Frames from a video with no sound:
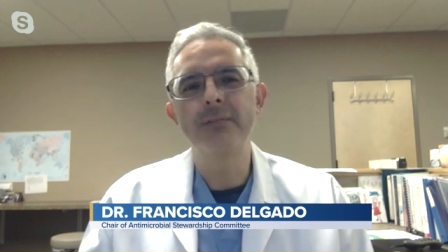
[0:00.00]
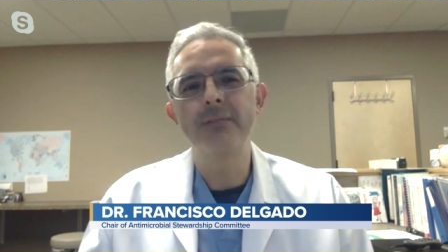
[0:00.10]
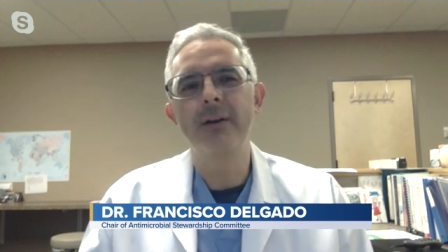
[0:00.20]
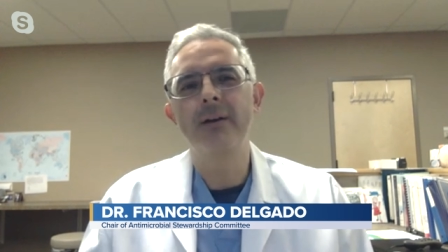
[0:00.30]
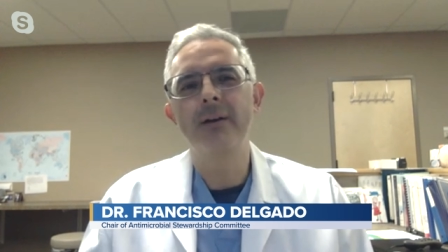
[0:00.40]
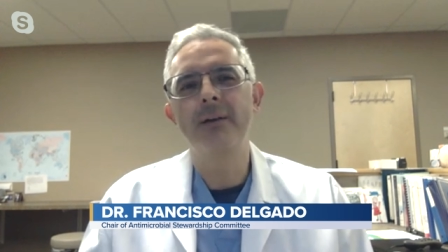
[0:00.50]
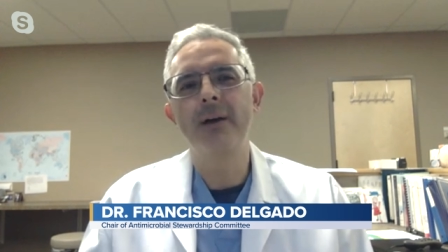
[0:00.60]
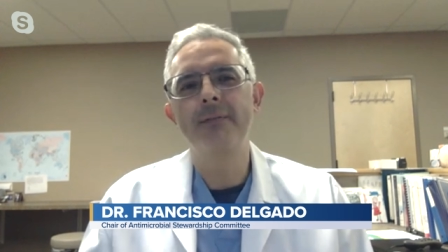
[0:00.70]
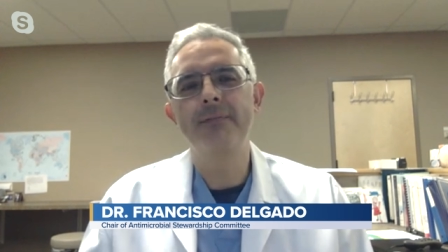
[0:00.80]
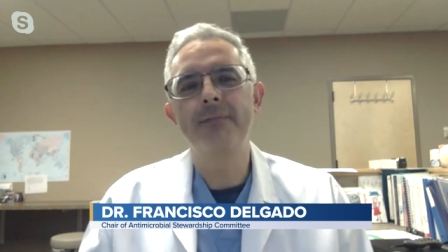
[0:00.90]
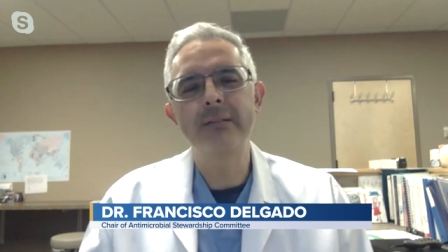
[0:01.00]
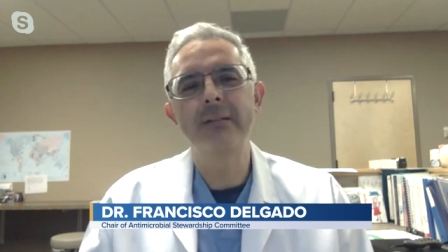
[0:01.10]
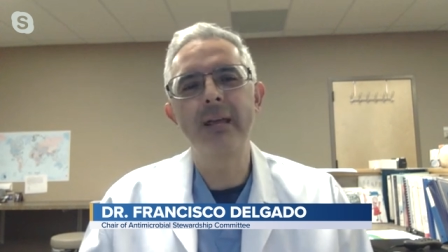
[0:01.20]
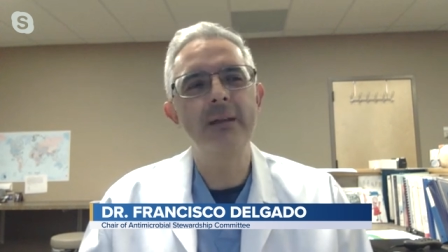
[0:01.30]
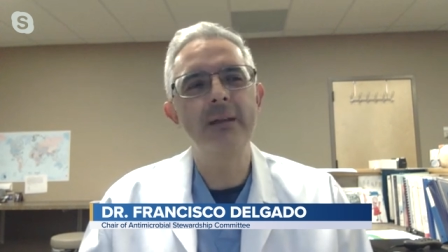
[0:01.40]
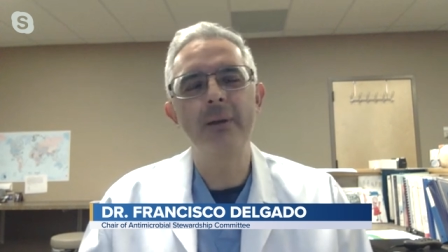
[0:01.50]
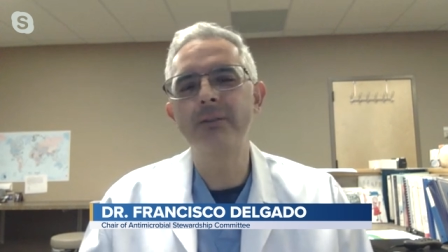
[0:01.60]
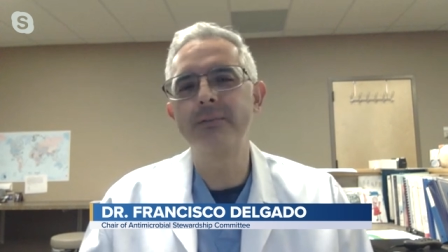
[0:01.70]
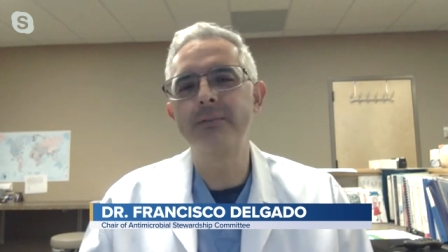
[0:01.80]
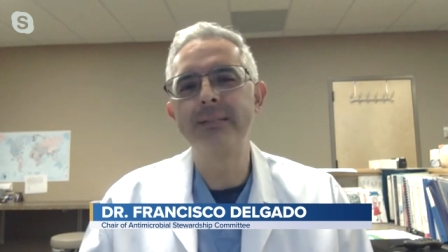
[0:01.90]
speaks of a, a,
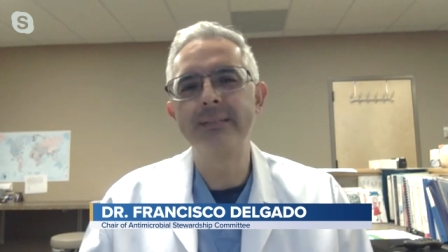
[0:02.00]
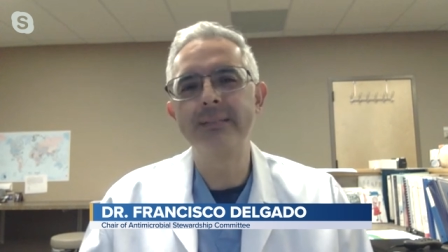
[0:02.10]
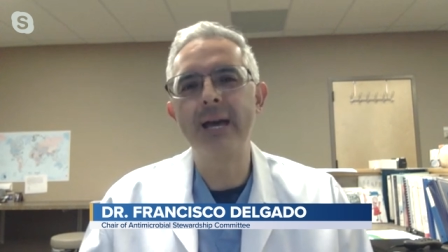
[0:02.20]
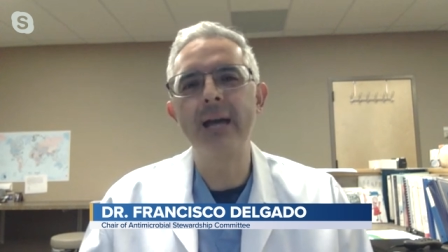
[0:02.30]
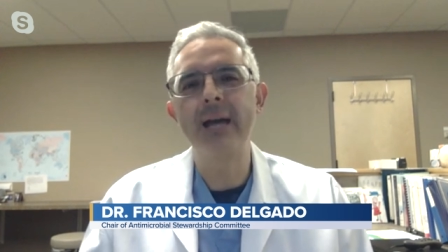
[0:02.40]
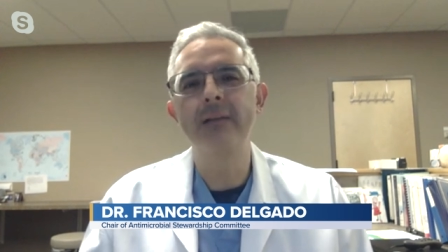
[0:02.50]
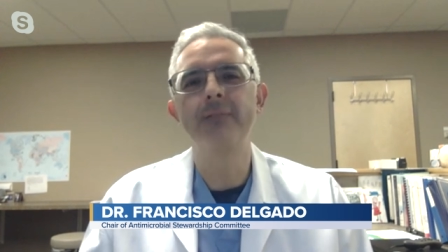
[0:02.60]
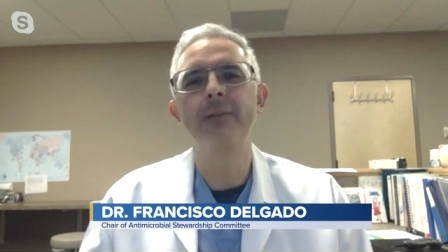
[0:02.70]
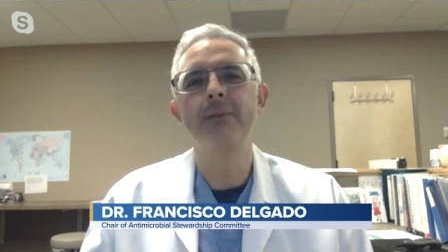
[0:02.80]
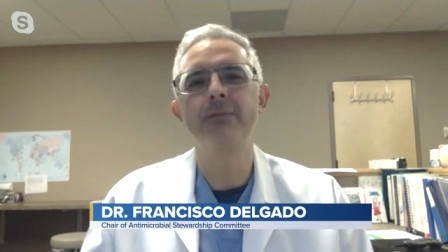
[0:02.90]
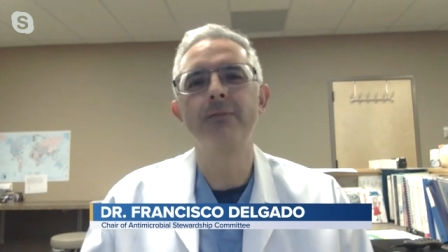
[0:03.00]
fascinating amount of design